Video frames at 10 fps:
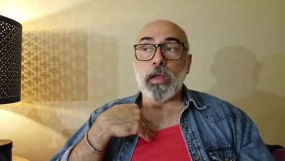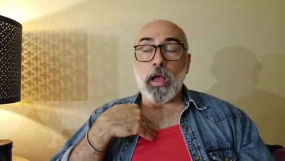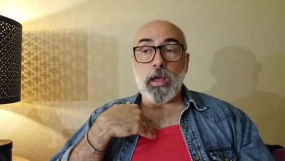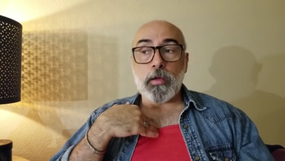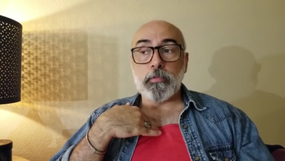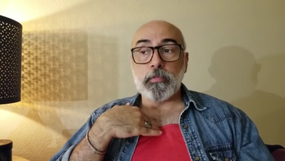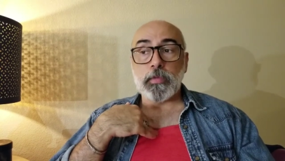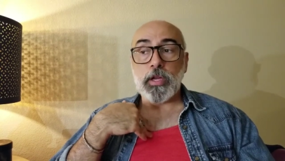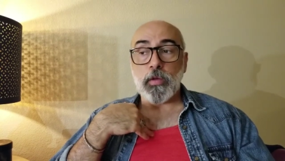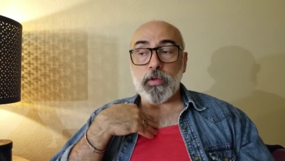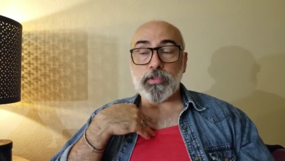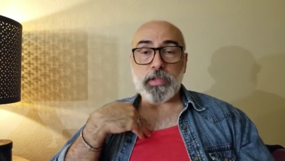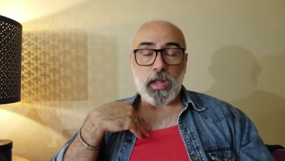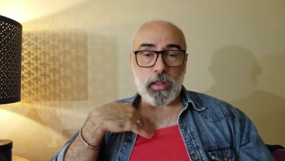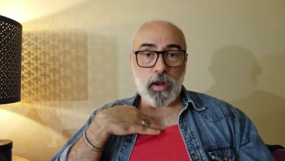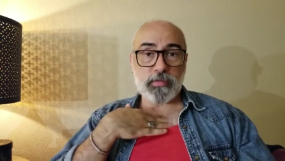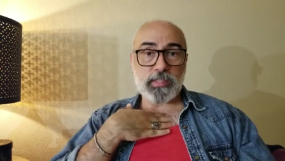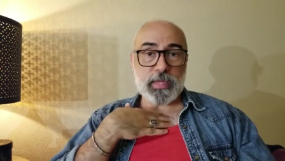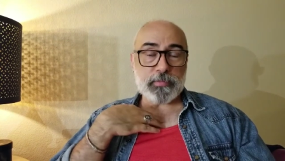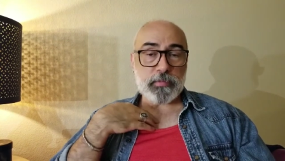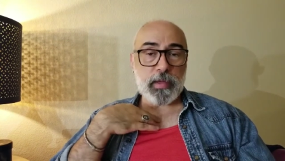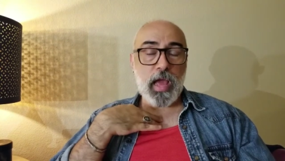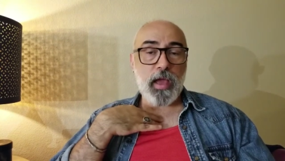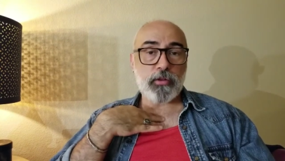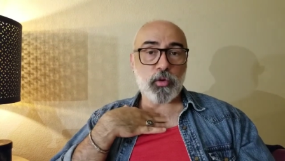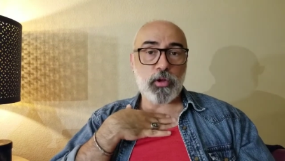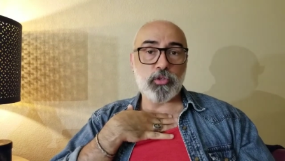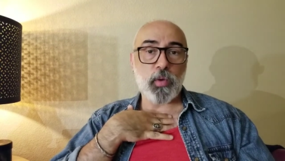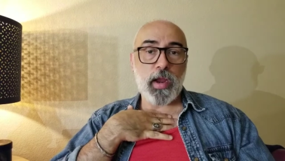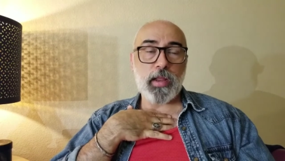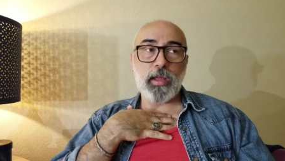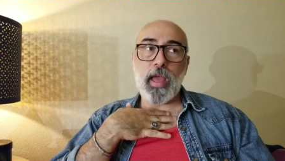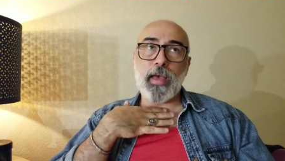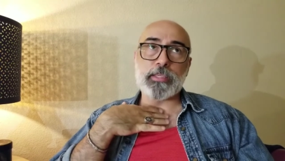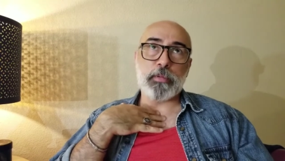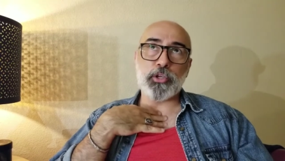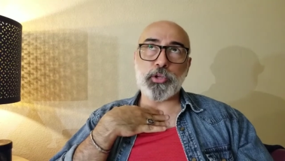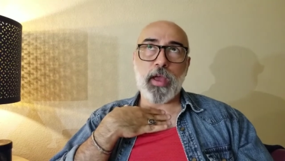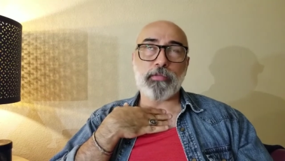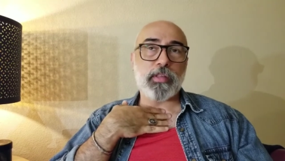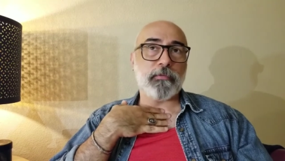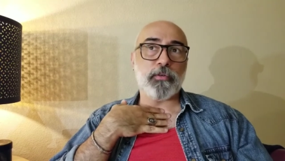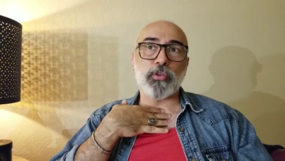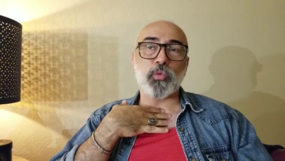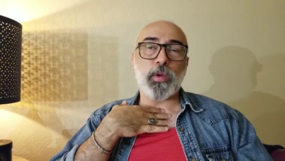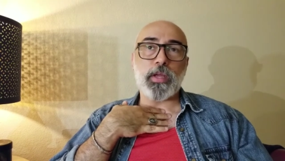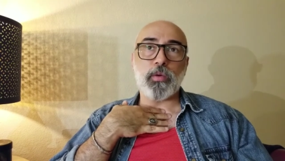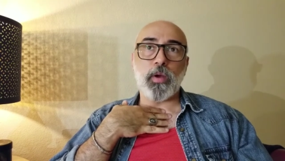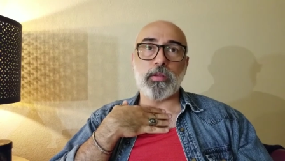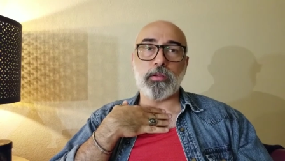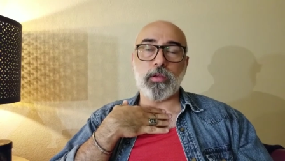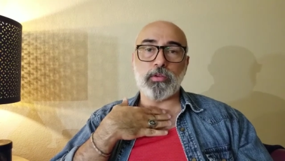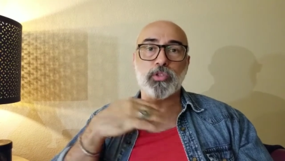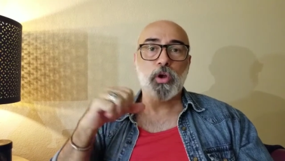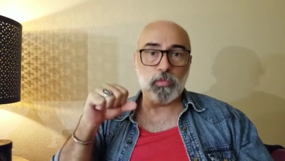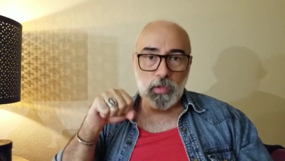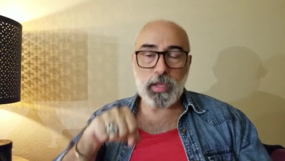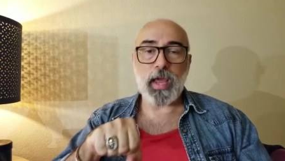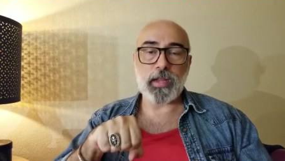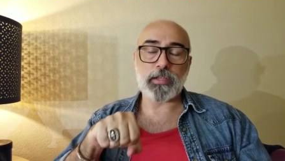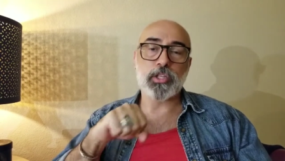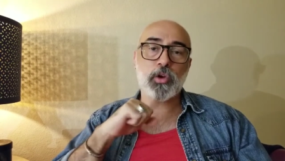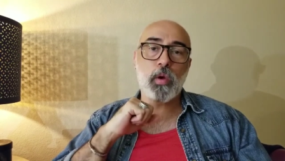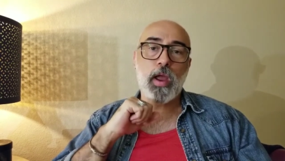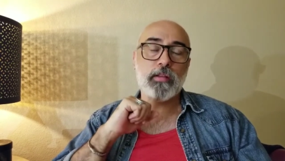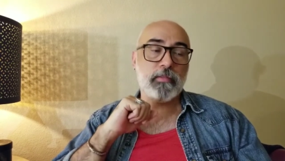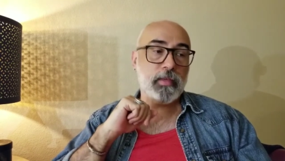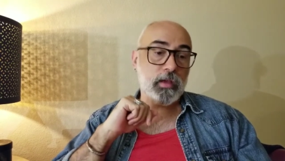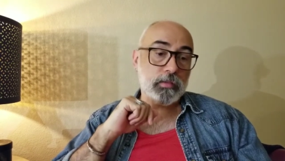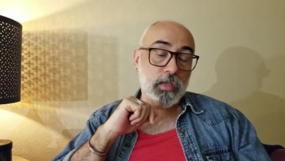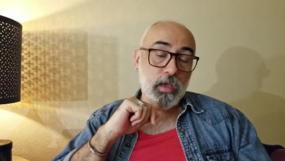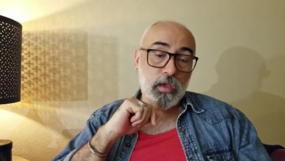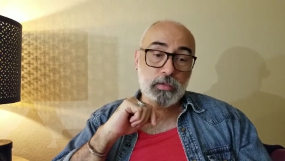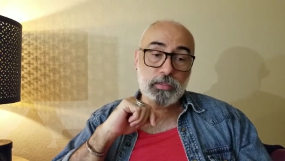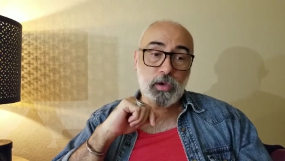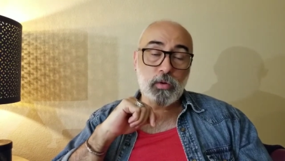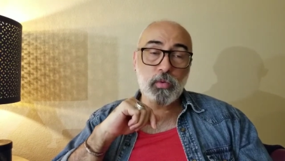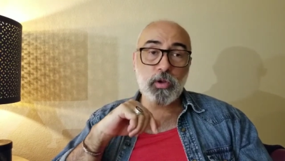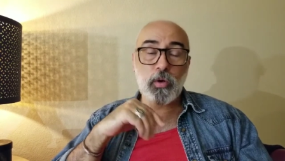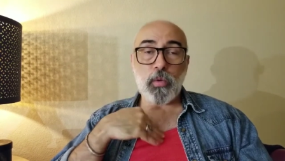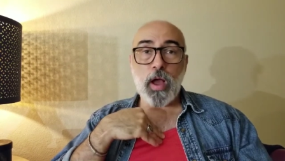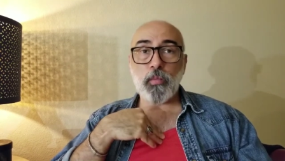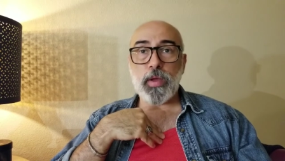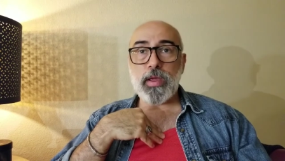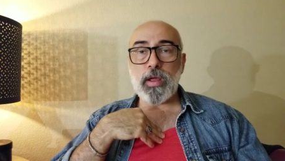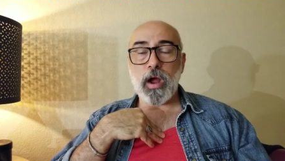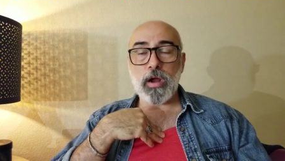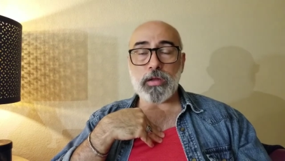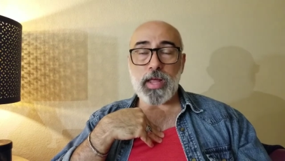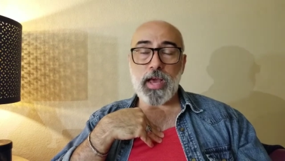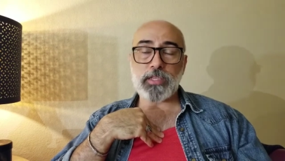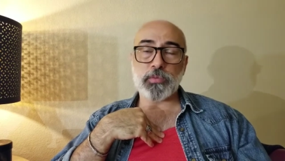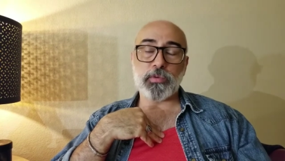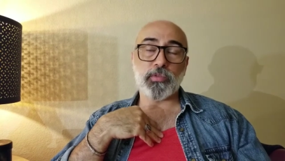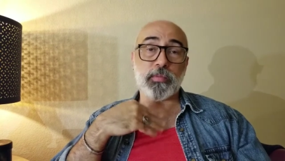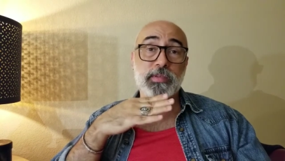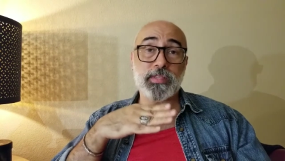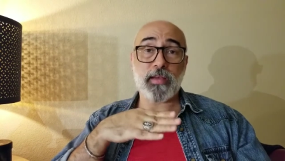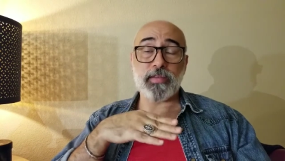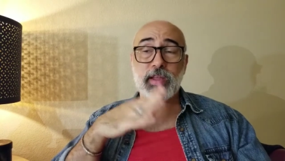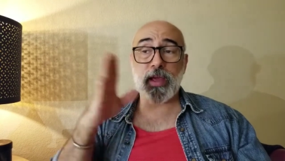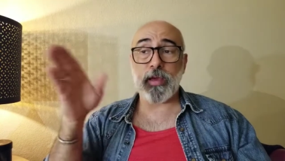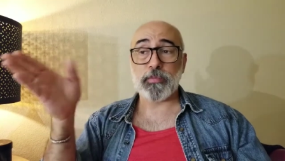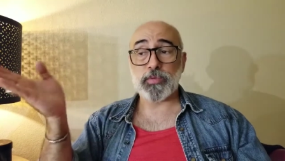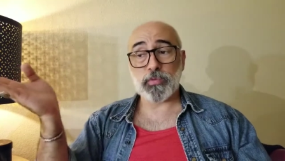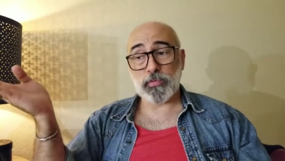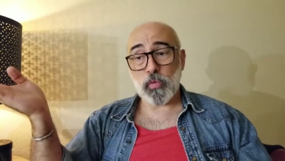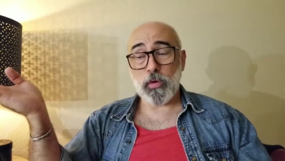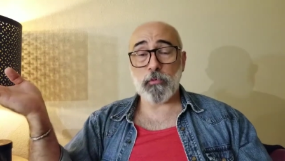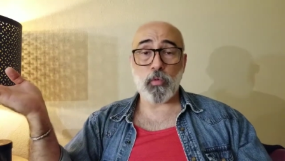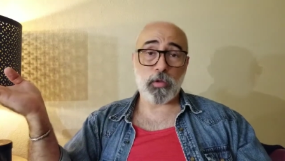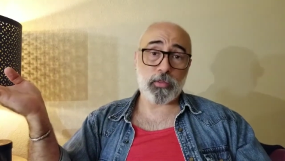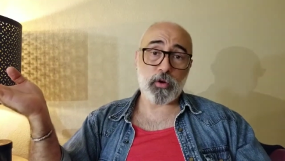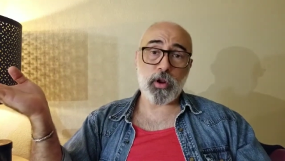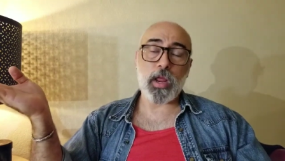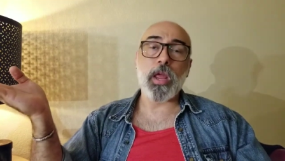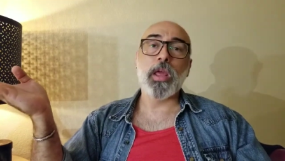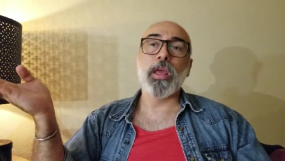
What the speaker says: There's not a lot of sleep to be had during training, especially after that first week when you start really getting into the grind of things. So, our class was from 7 a.m. to 4:30.